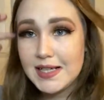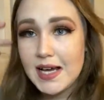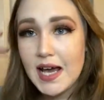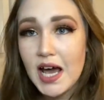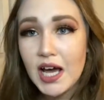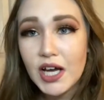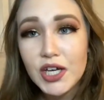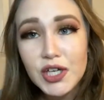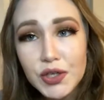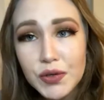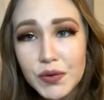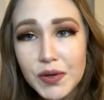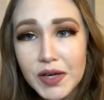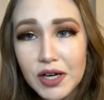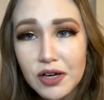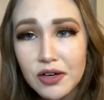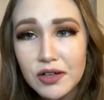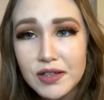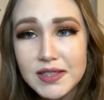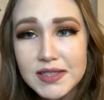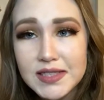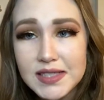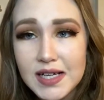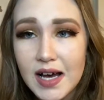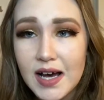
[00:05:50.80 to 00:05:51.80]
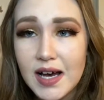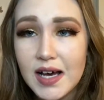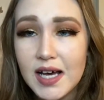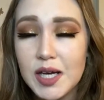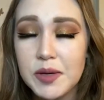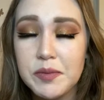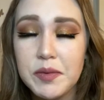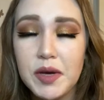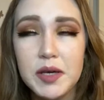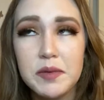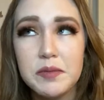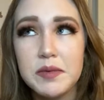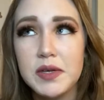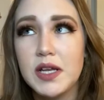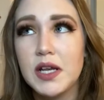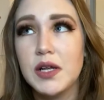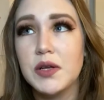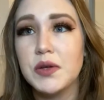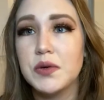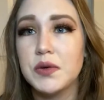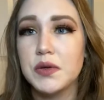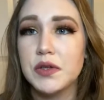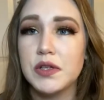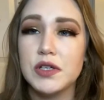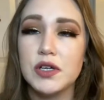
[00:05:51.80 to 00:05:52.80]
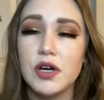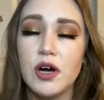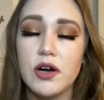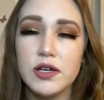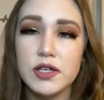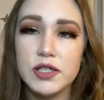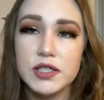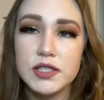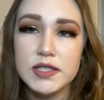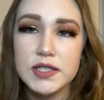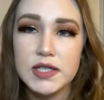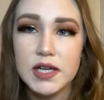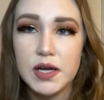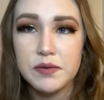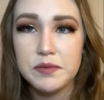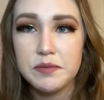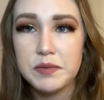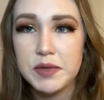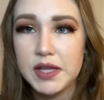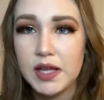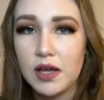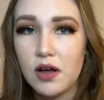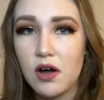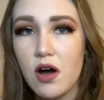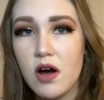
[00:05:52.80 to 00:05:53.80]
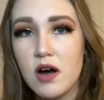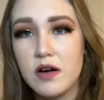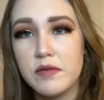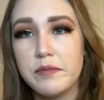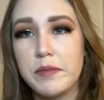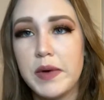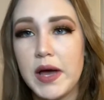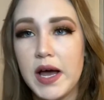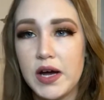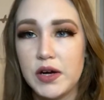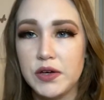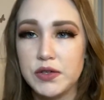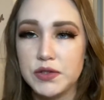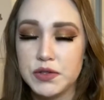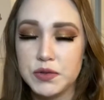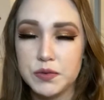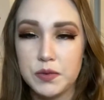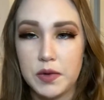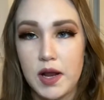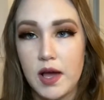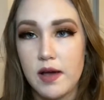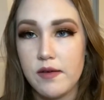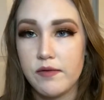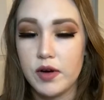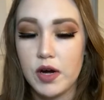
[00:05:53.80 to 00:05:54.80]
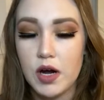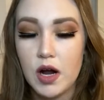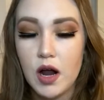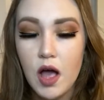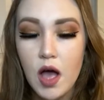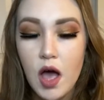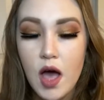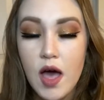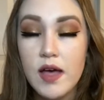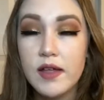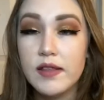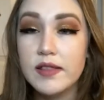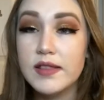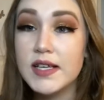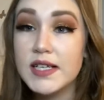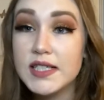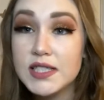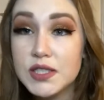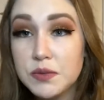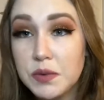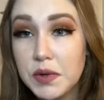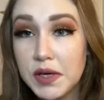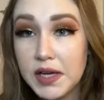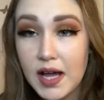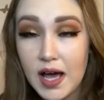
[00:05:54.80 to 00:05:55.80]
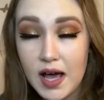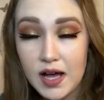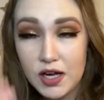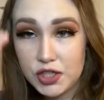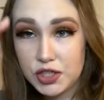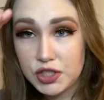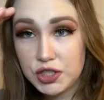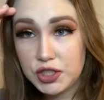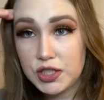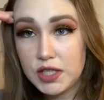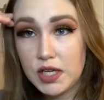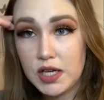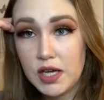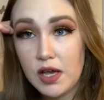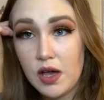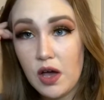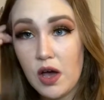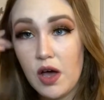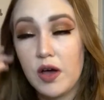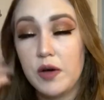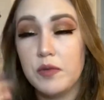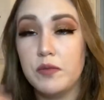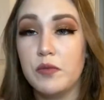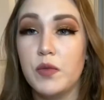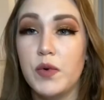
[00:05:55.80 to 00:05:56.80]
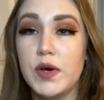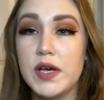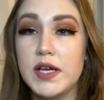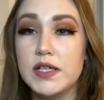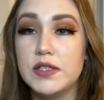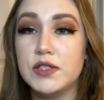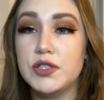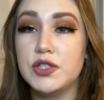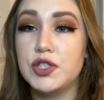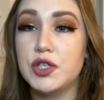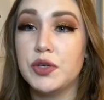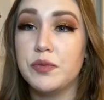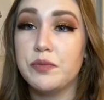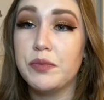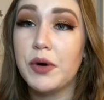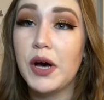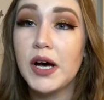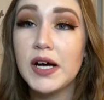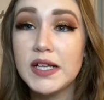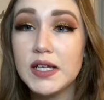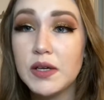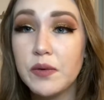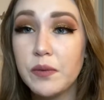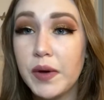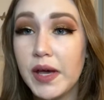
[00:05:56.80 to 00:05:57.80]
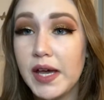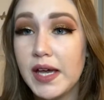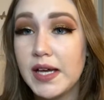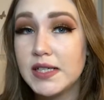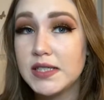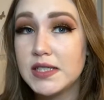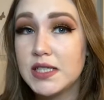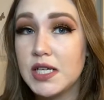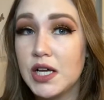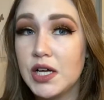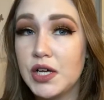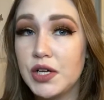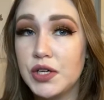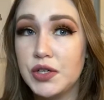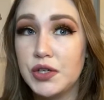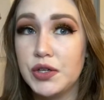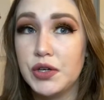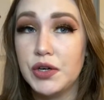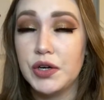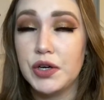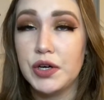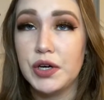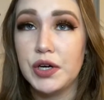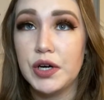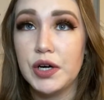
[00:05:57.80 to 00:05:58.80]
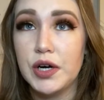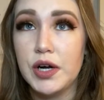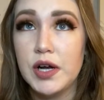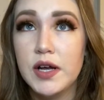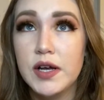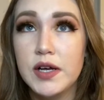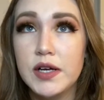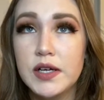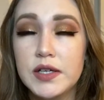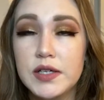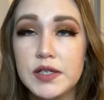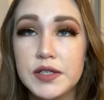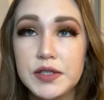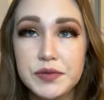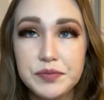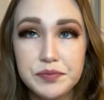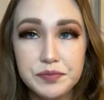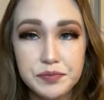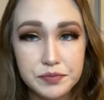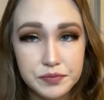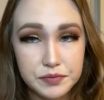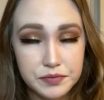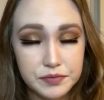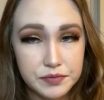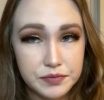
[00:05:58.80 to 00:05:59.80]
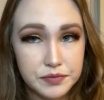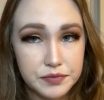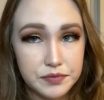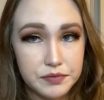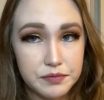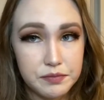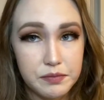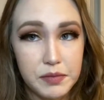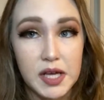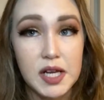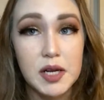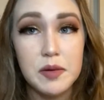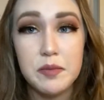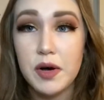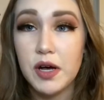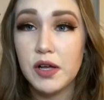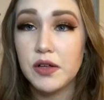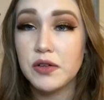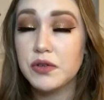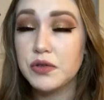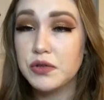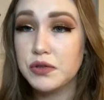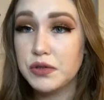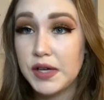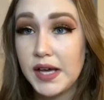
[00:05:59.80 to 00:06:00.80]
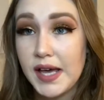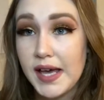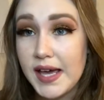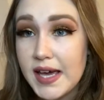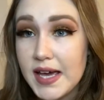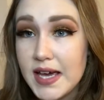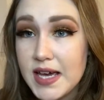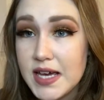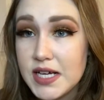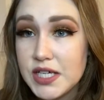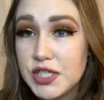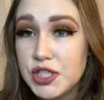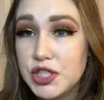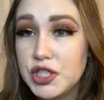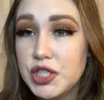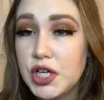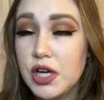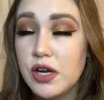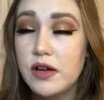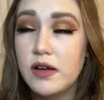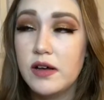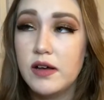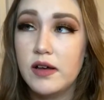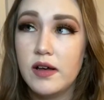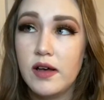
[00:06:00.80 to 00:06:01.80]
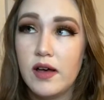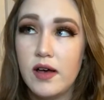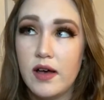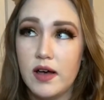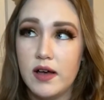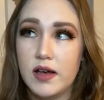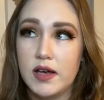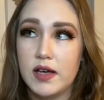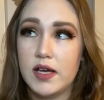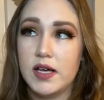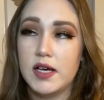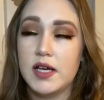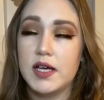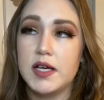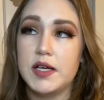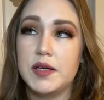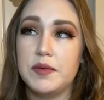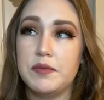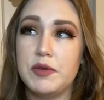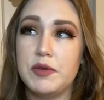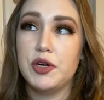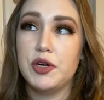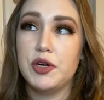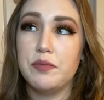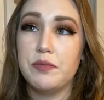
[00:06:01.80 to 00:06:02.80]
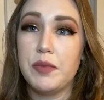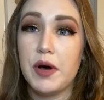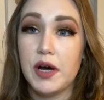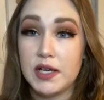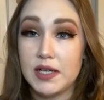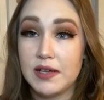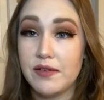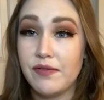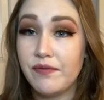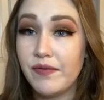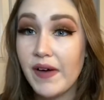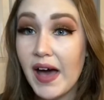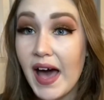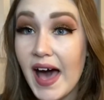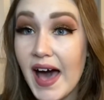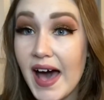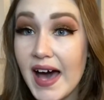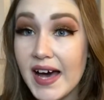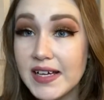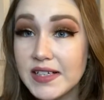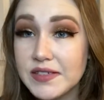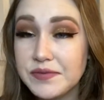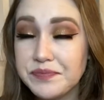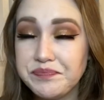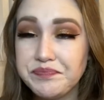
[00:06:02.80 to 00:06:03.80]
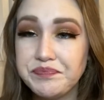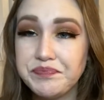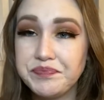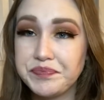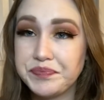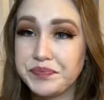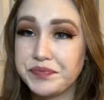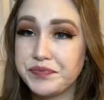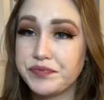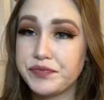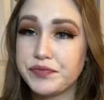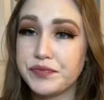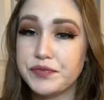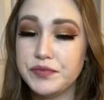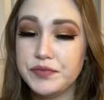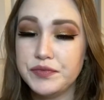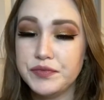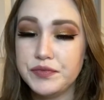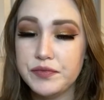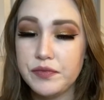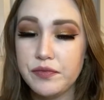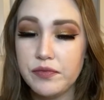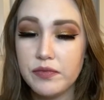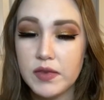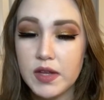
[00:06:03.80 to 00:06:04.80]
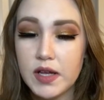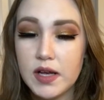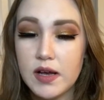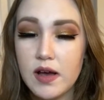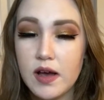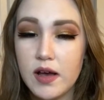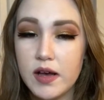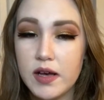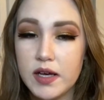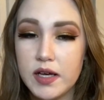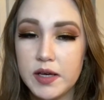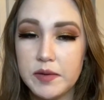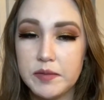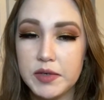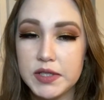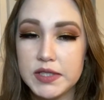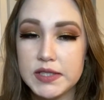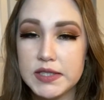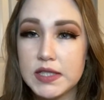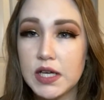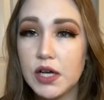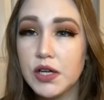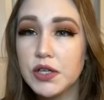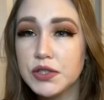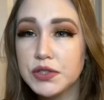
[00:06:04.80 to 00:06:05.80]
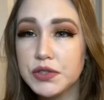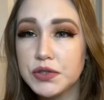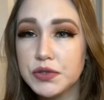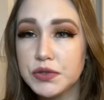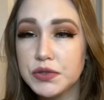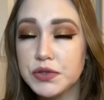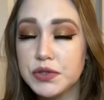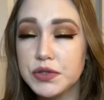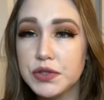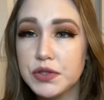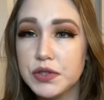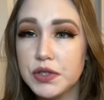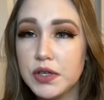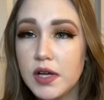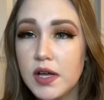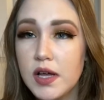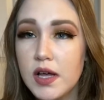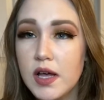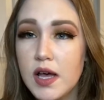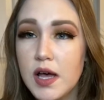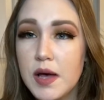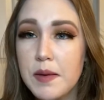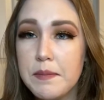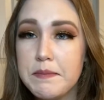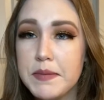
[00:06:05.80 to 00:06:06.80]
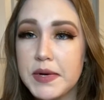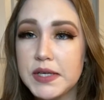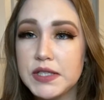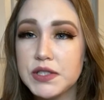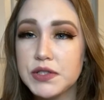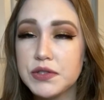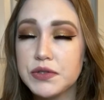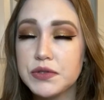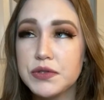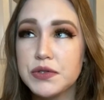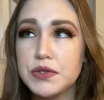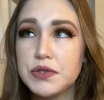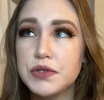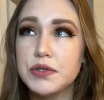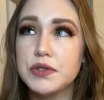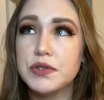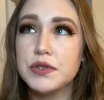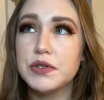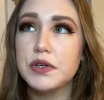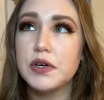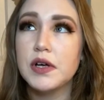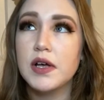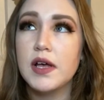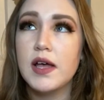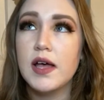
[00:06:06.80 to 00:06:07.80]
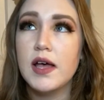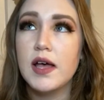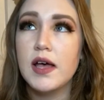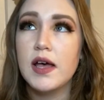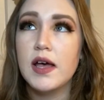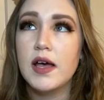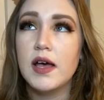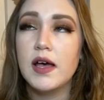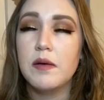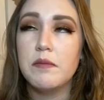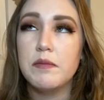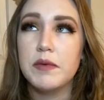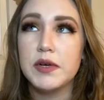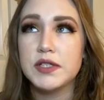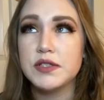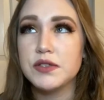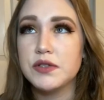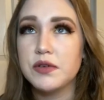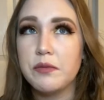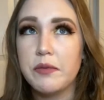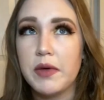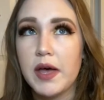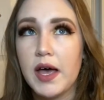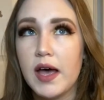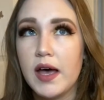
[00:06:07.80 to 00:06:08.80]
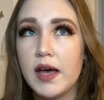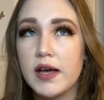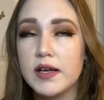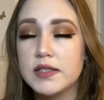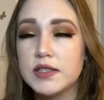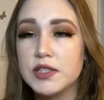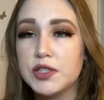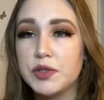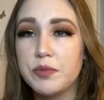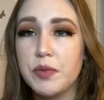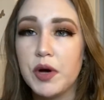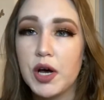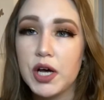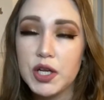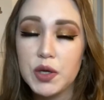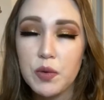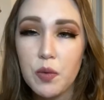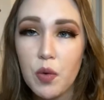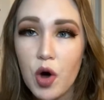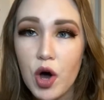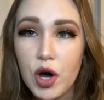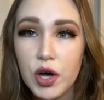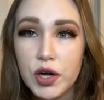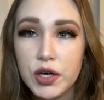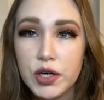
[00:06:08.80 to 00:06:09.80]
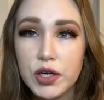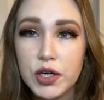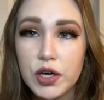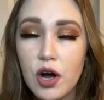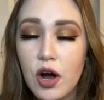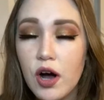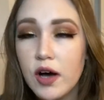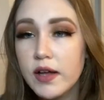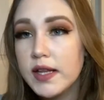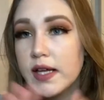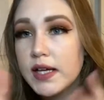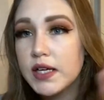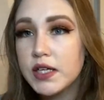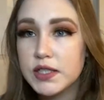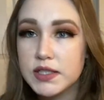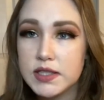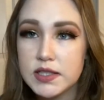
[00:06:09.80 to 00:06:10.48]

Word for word: accurate all the time. I mean, I'd go to the doctors and I would be like off pounds, whatever. This one actually um, weighs your body weight, your metabolical age, um, body fat, um, your skeletal, muscle, muscle mass, your body water, all that good